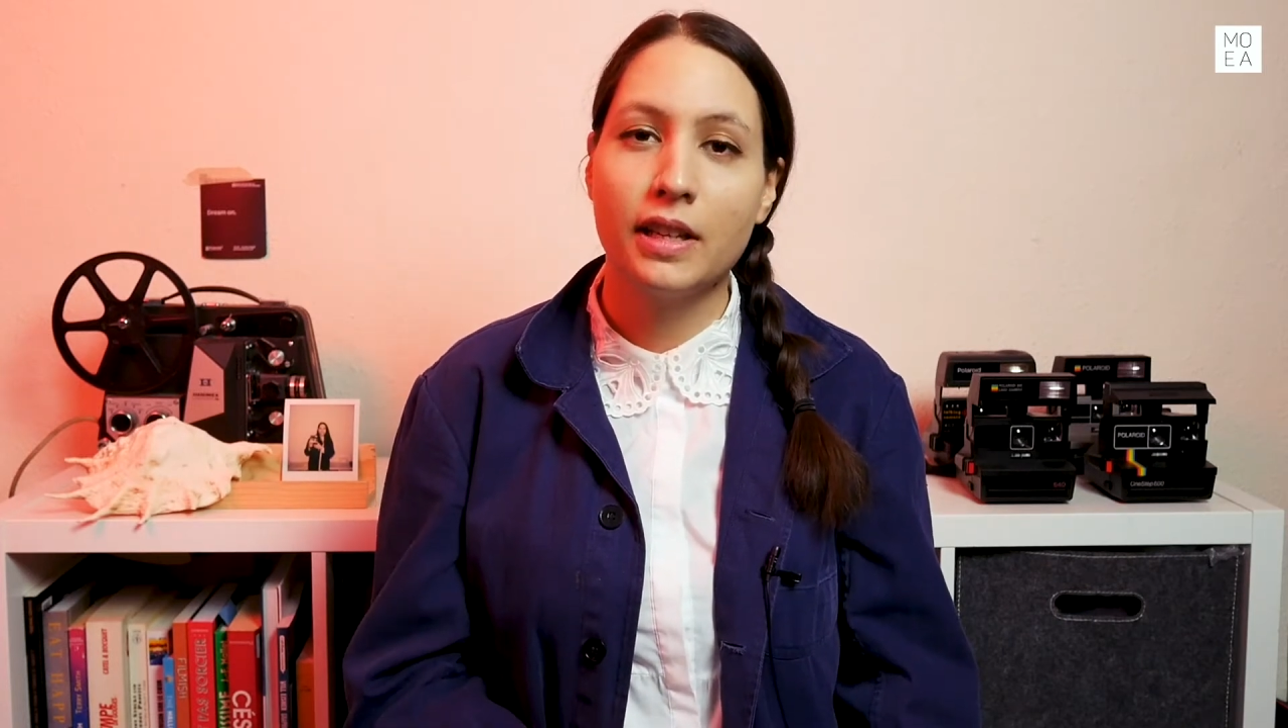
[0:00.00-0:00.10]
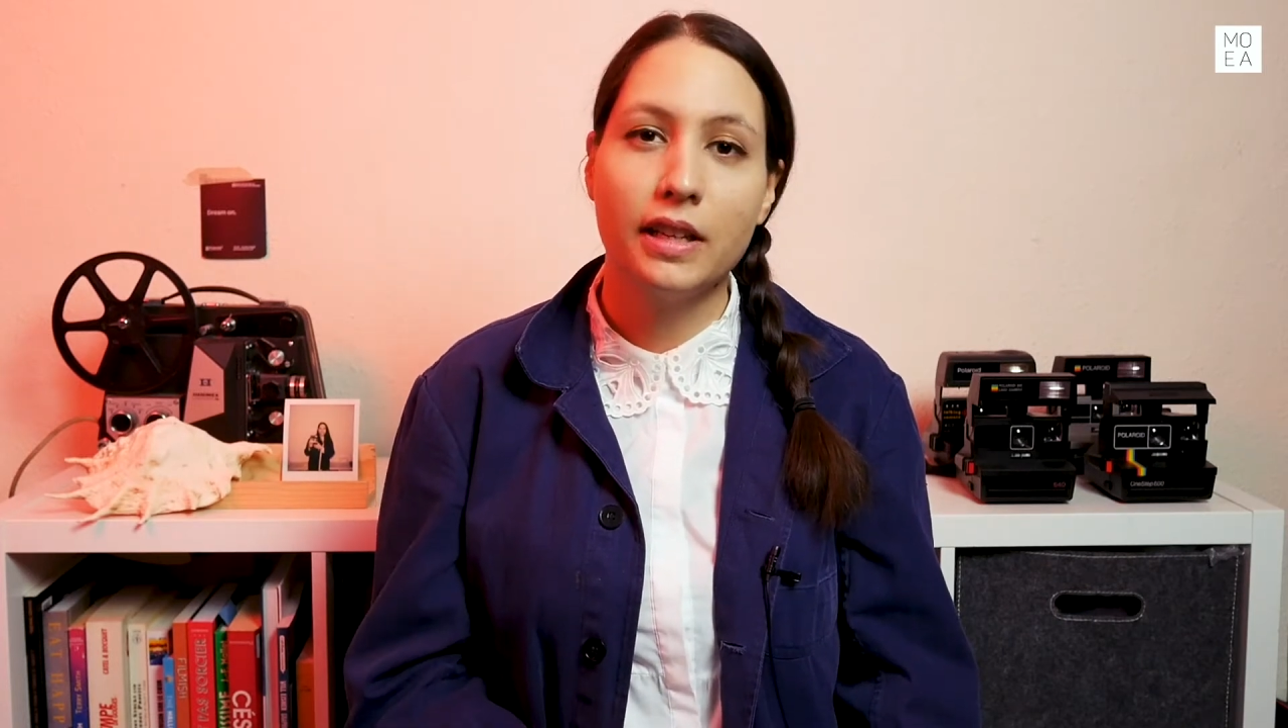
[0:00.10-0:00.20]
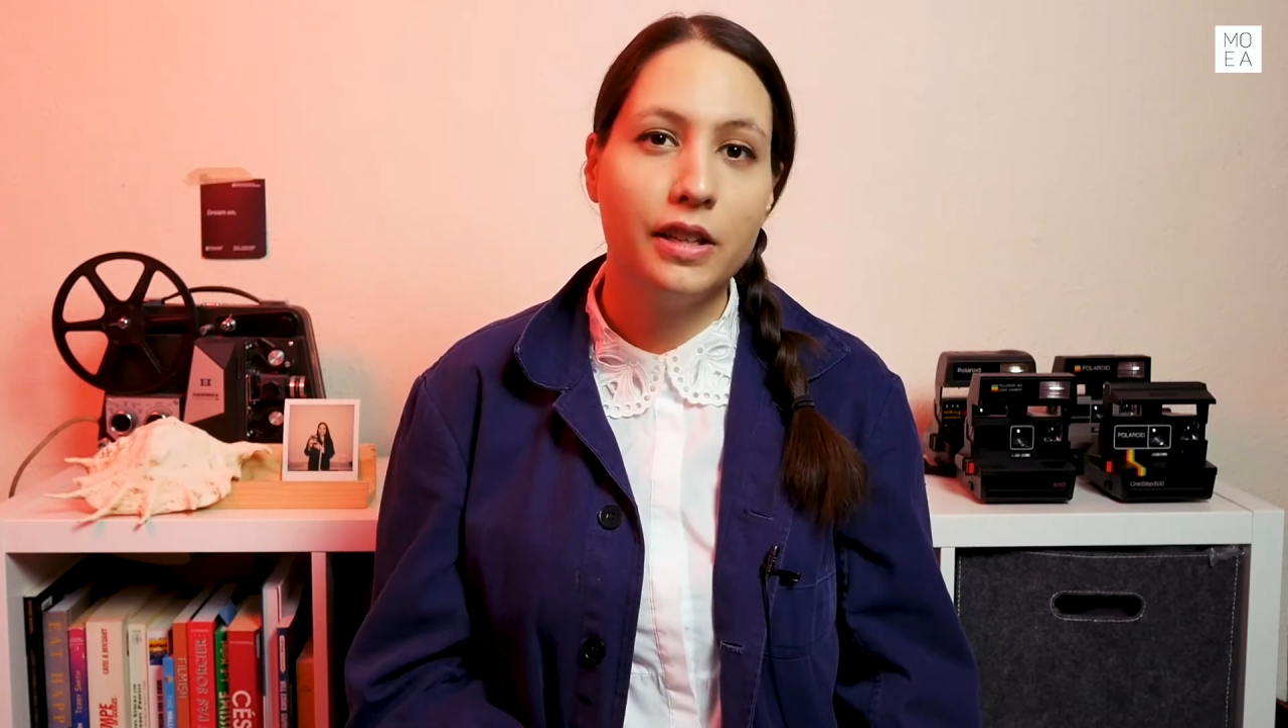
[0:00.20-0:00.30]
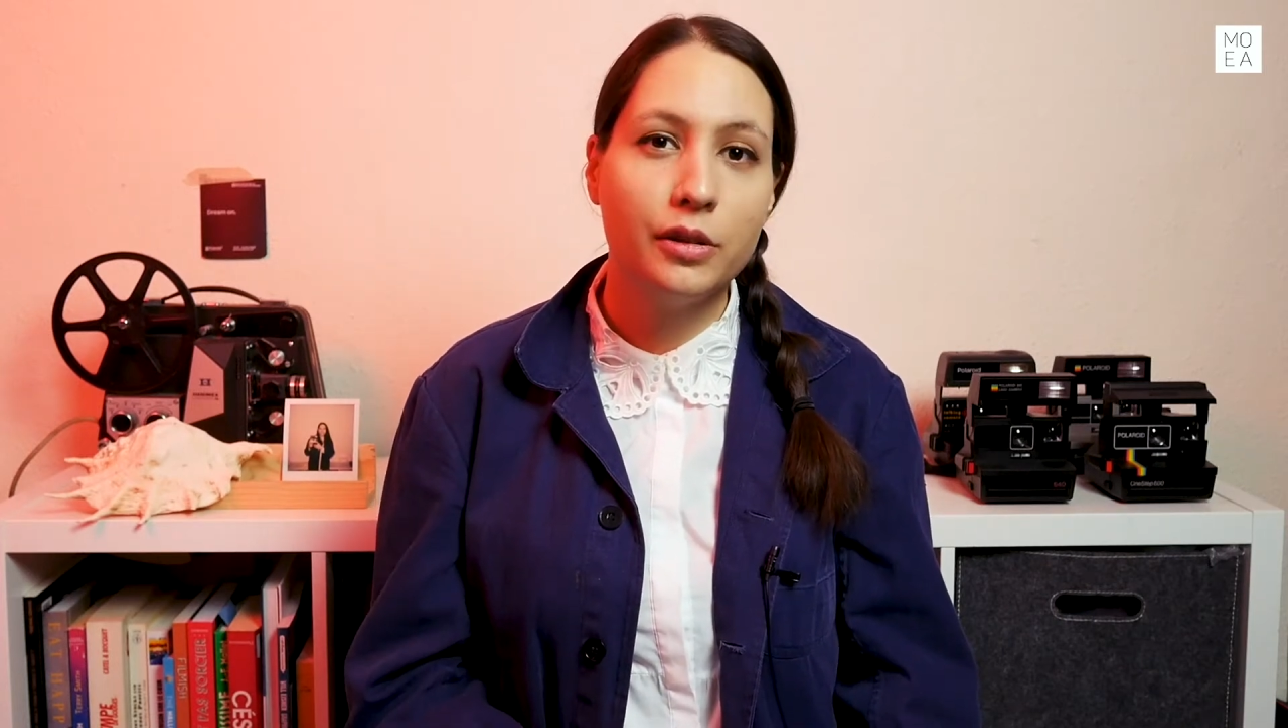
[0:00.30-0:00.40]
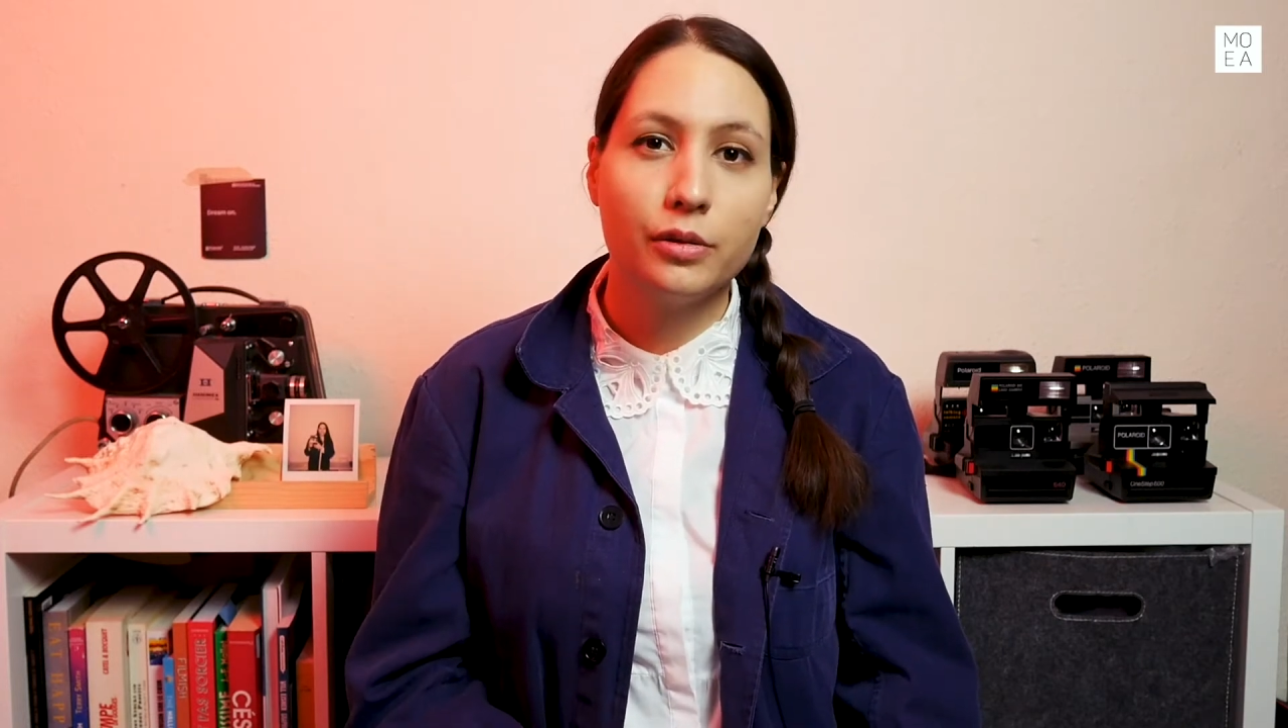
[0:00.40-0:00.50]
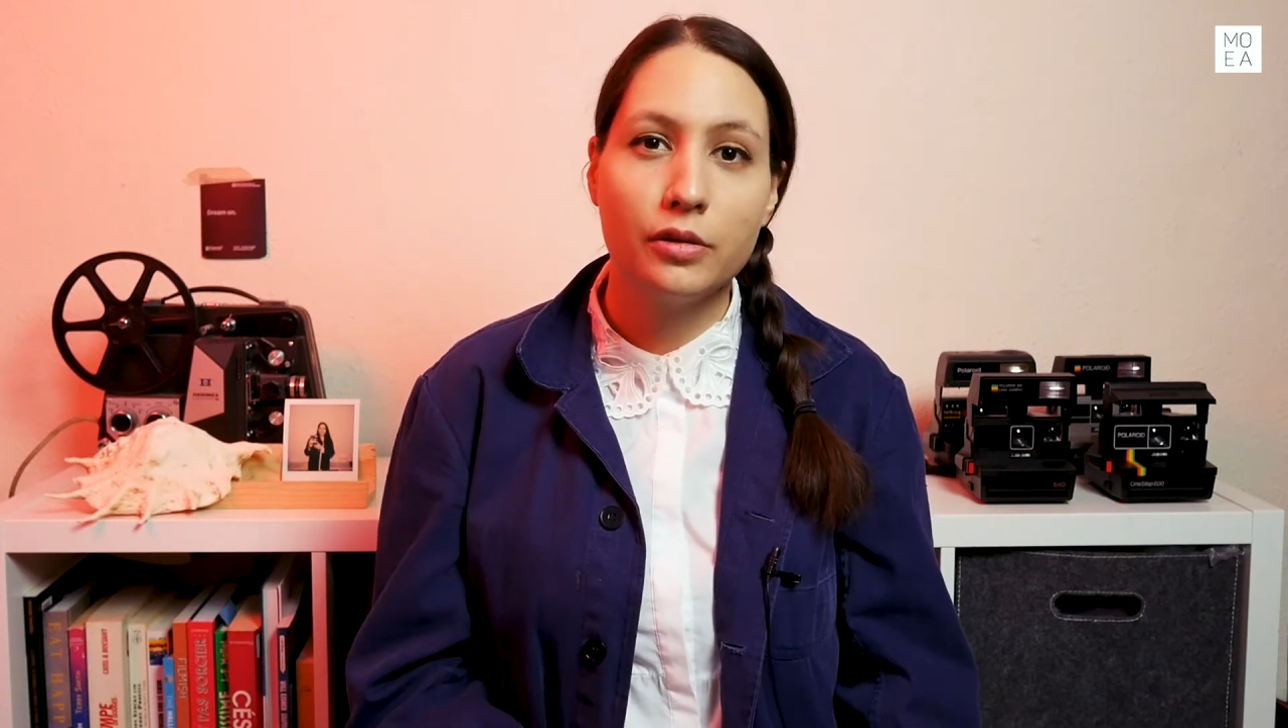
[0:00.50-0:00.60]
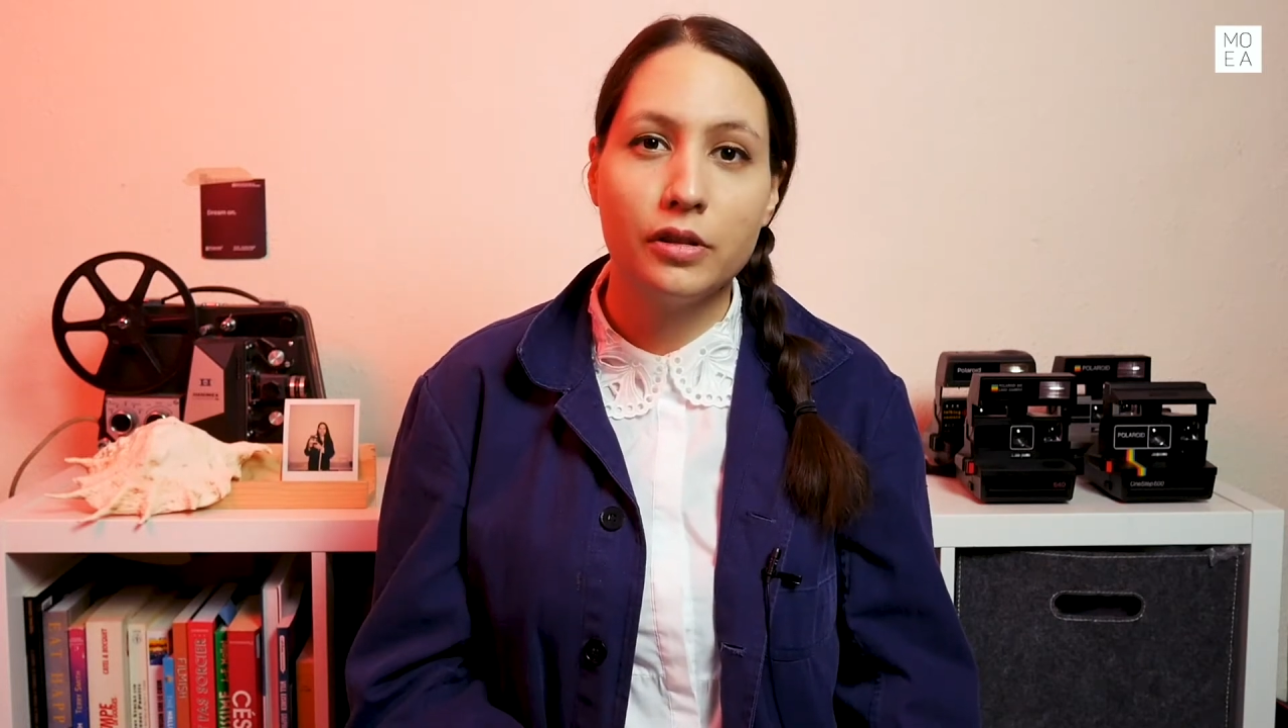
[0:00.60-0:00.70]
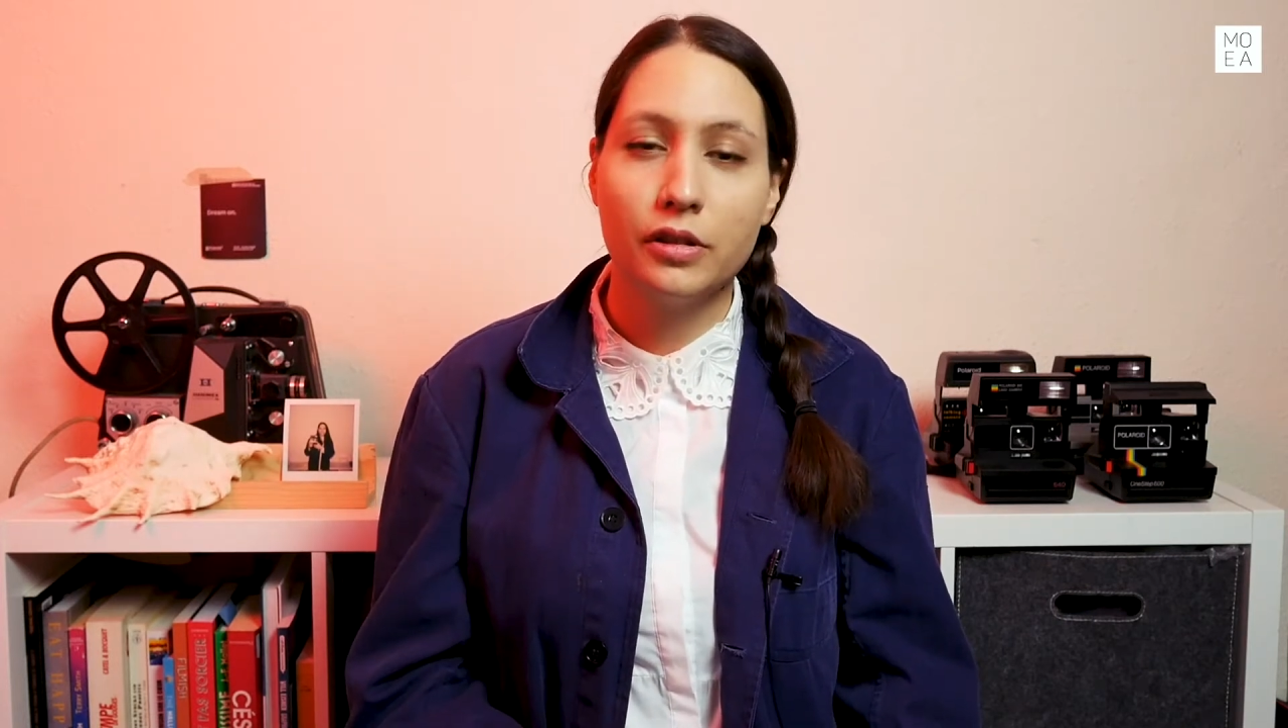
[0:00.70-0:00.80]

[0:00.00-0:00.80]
indoor